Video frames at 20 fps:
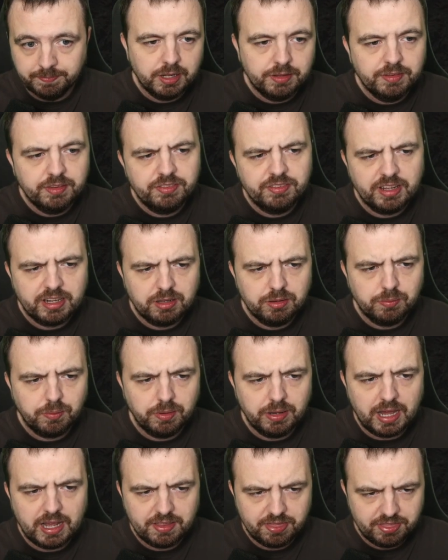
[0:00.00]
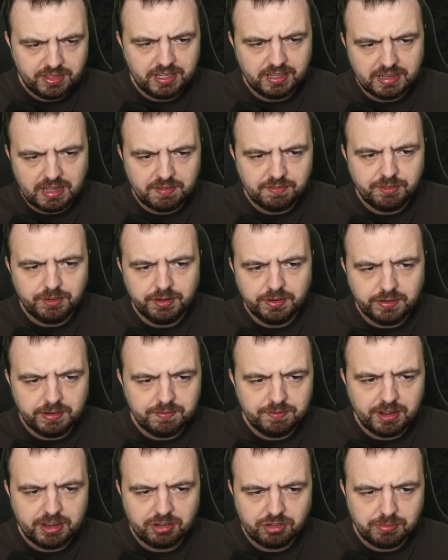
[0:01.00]
And the second one, I think that fungal
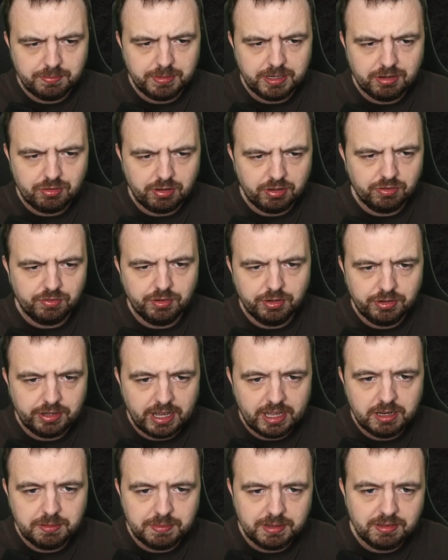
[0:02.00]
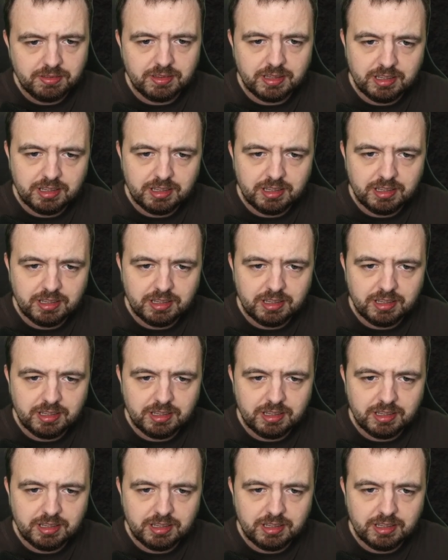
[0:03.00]
infection being transferred to enemies